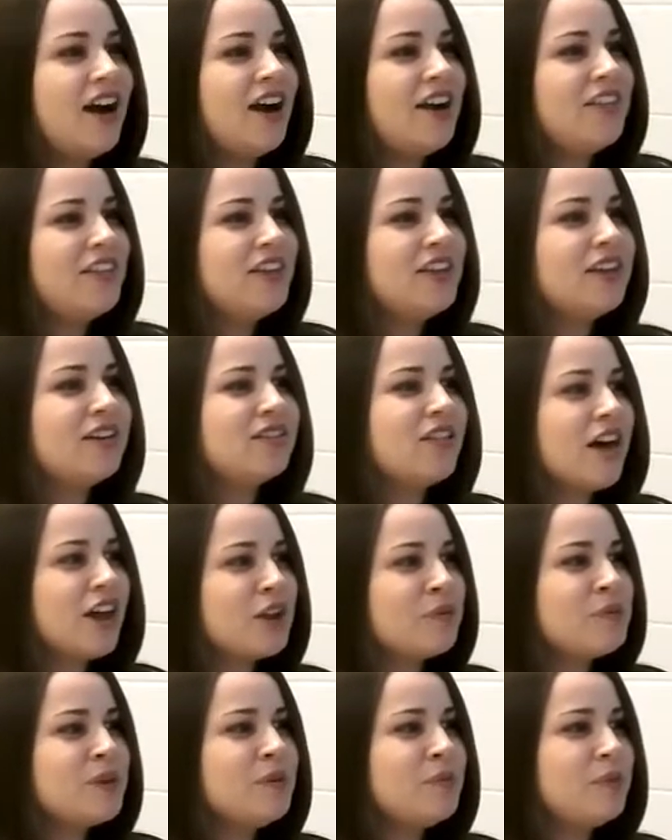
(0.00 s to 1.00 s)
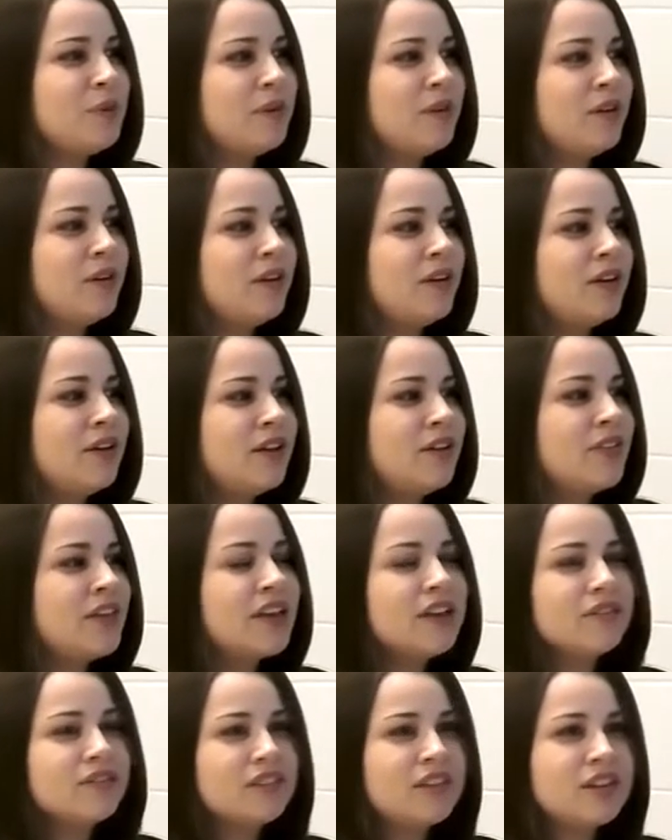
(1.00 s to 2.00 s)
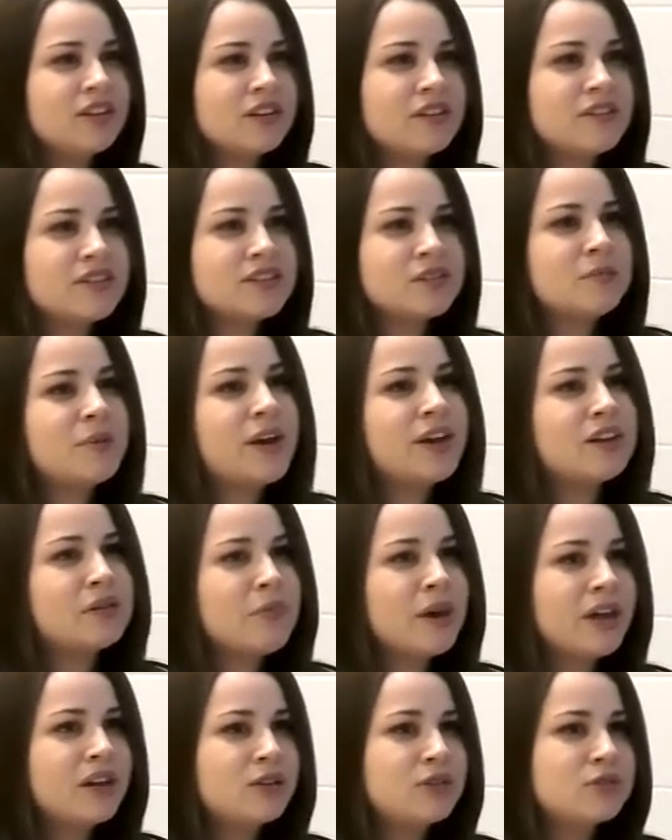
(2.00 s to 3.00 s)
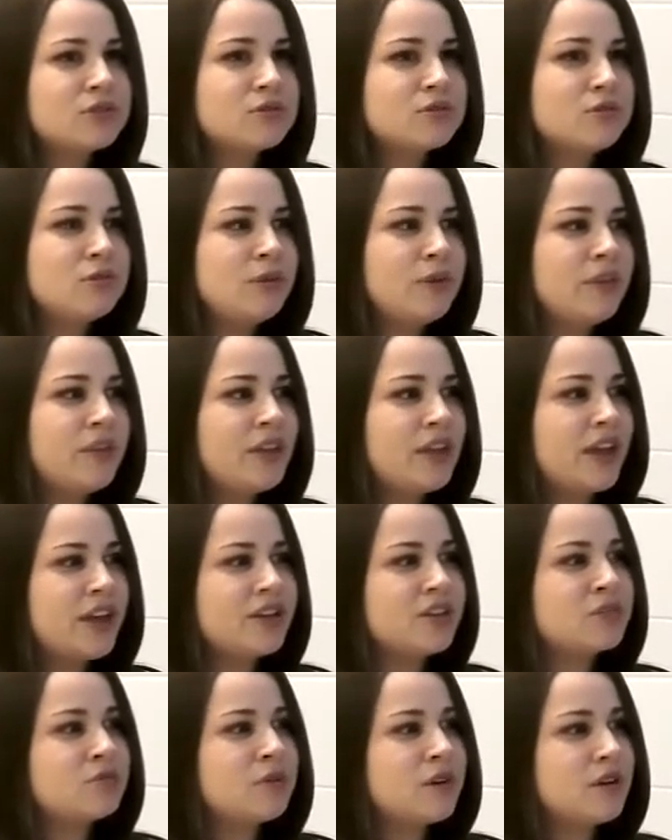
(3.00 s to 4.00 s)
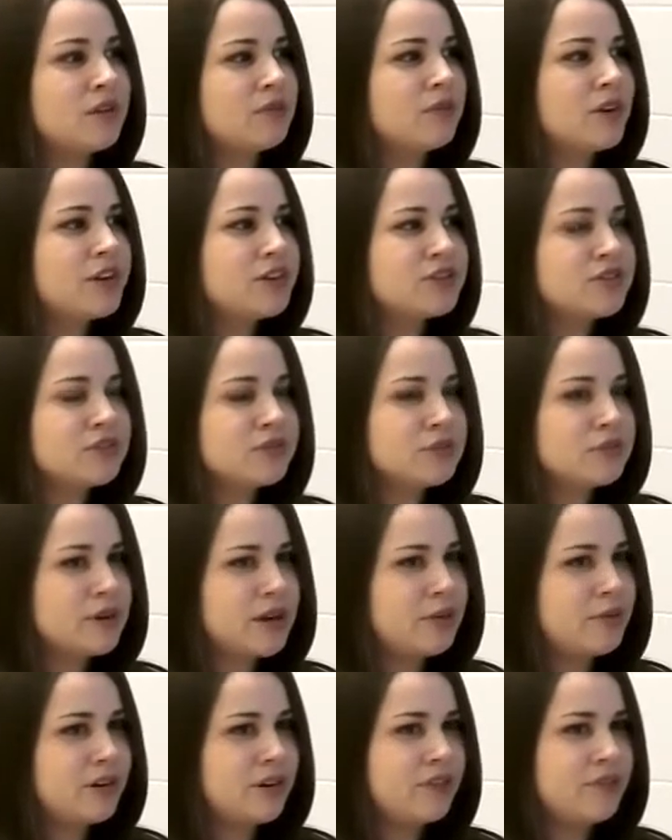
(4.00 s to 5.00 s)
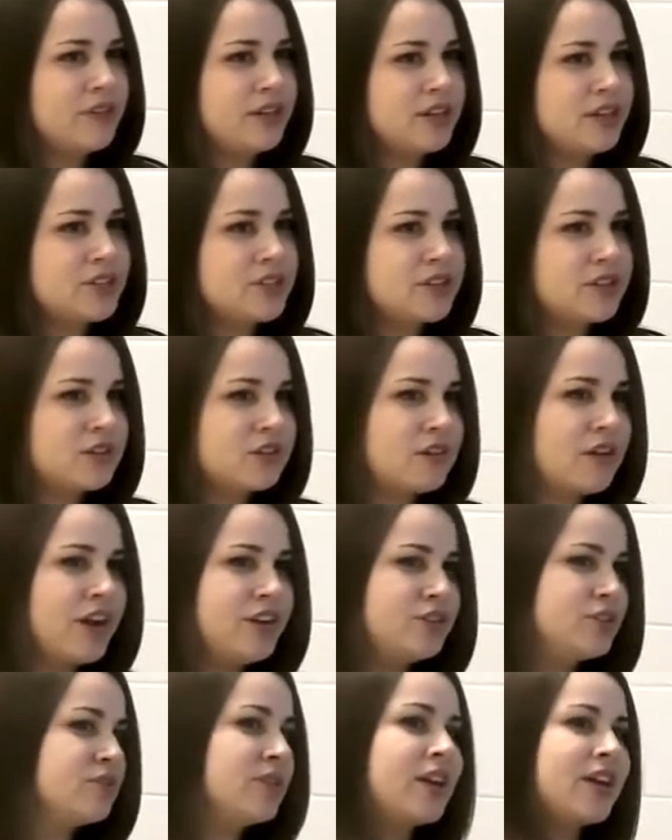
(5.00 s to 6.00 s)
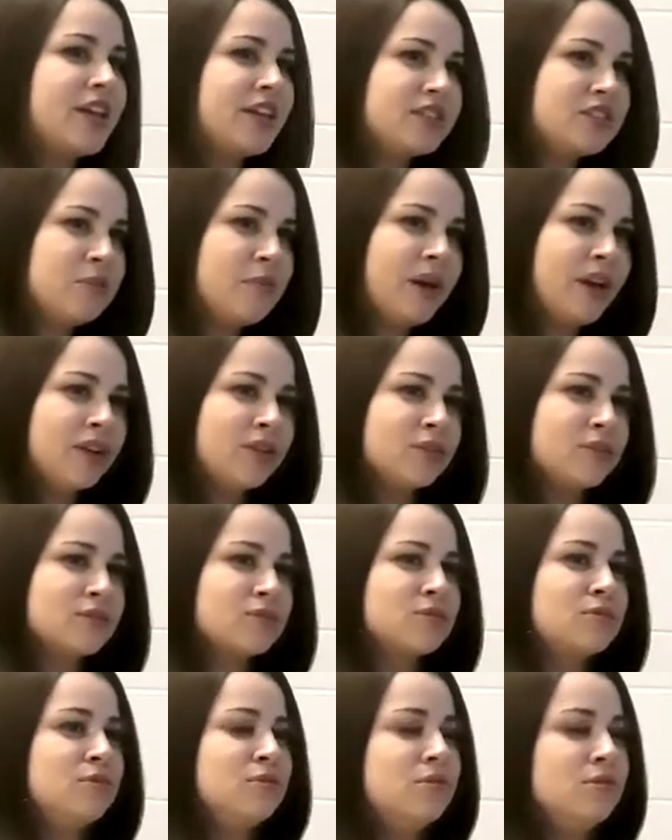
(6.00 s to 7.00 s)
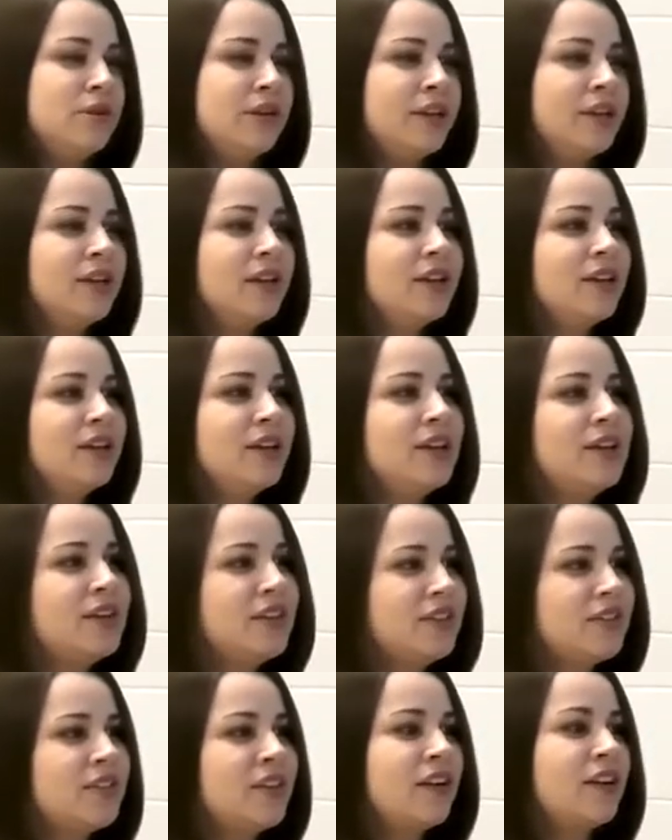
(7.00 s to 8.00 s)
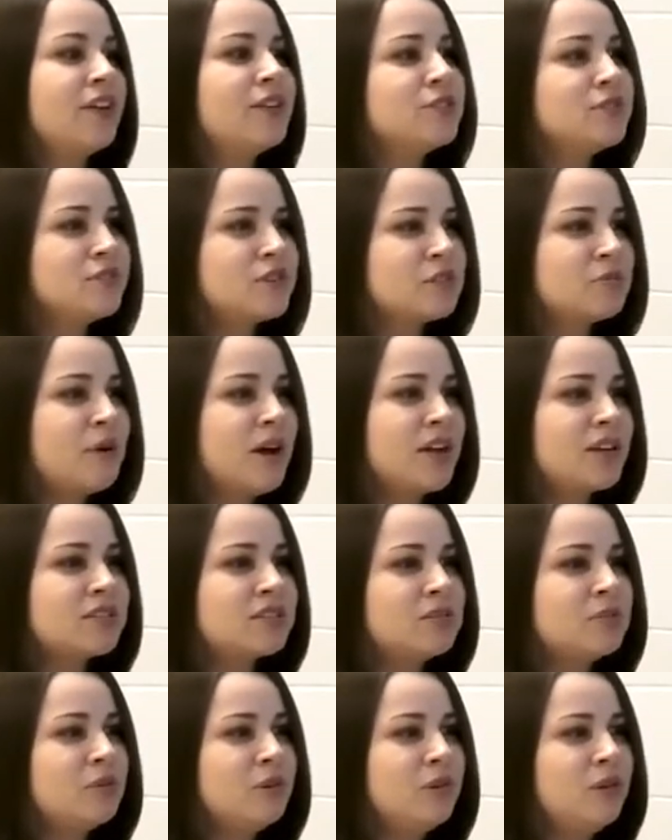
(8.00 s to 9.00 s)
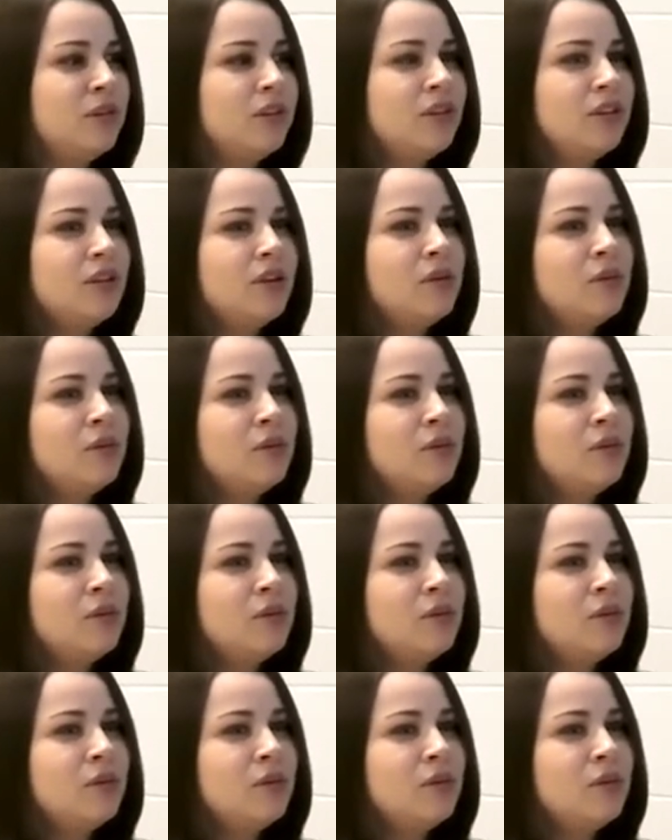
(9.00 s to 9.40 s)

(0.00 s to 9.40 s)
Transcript: I think a lot of people, they get really nervous applying to medical school and think, I just want to rush through, I want to finish undergrad just so I can get to medical school and get there as soon as possible.